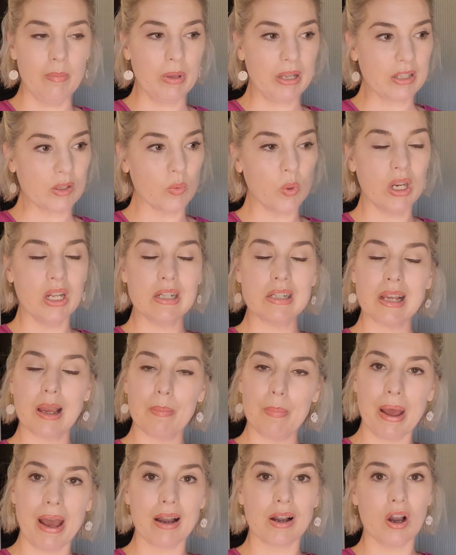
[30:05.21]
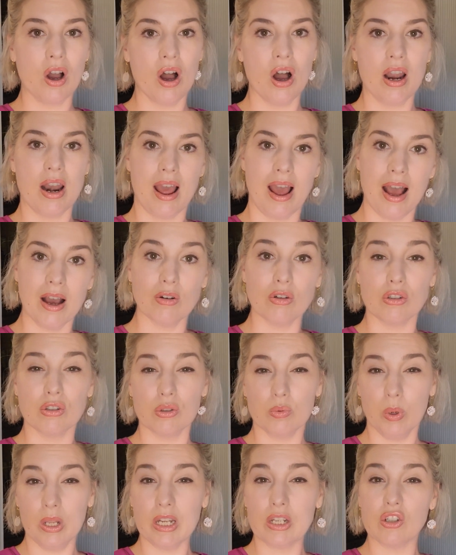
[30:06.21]
because we need to get back on our
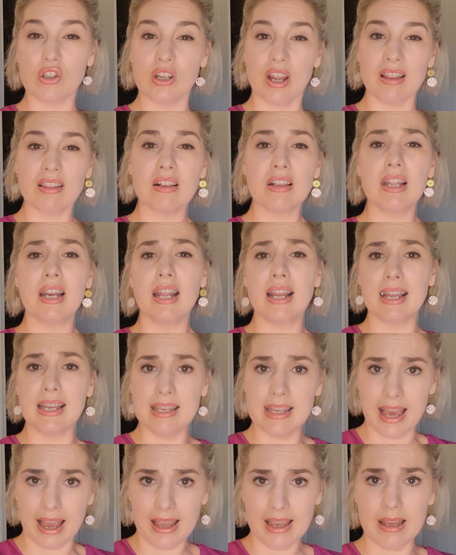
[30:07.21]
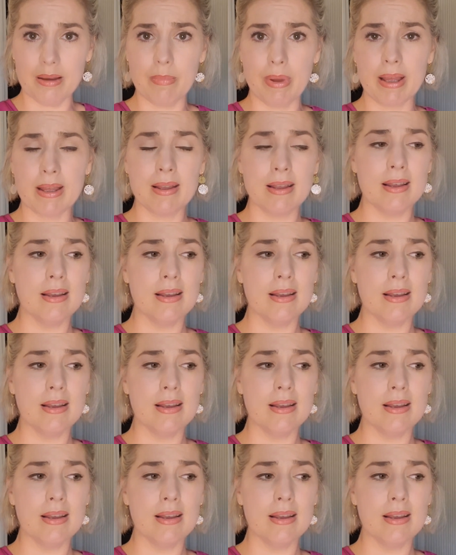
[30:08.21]
Swedish death cleaning game.